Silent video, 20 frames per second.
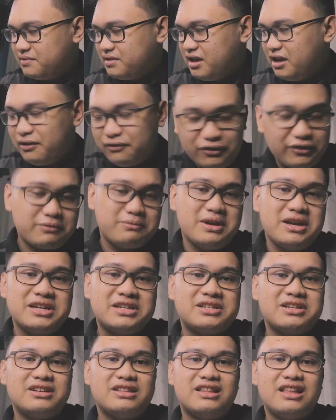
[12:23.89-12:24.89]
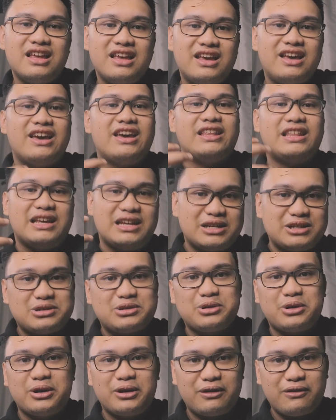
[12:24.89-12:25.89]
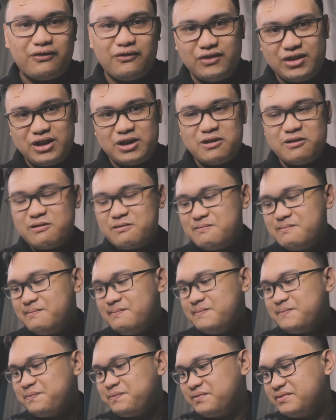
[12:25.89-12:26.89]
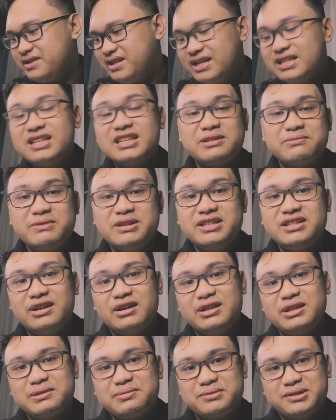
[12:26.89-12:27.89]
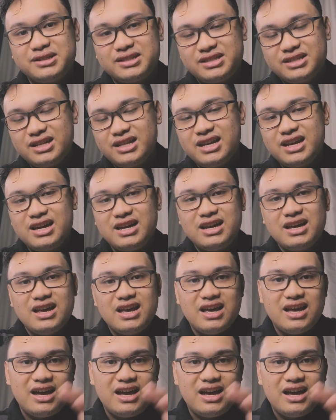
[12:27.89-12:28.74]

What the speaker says: information in a short video. This has been John Esperancilla.